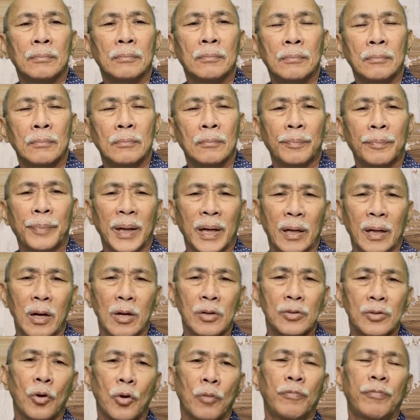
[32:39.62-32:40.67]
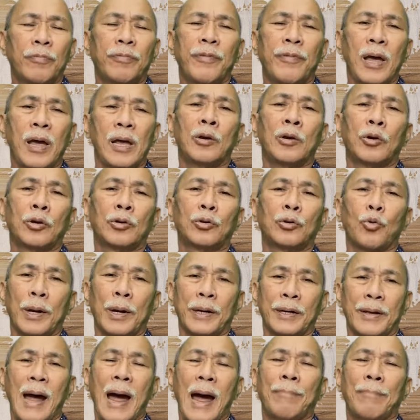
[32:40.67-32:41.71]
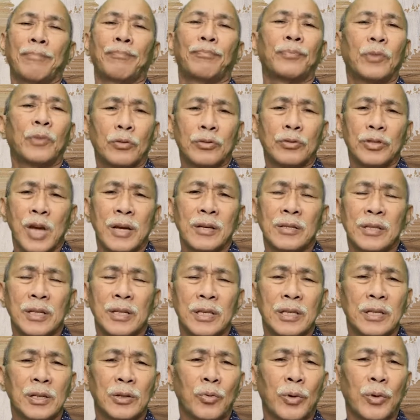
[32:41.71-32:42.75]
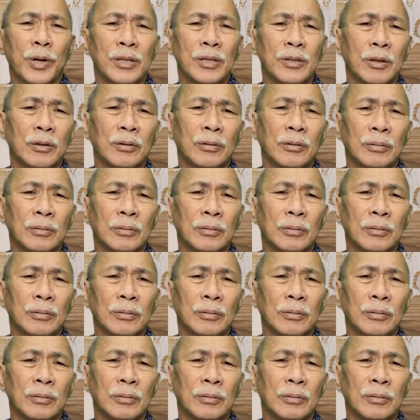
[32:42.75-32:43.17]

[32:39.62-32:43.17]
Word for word: Because of failure to adapt to changing situation.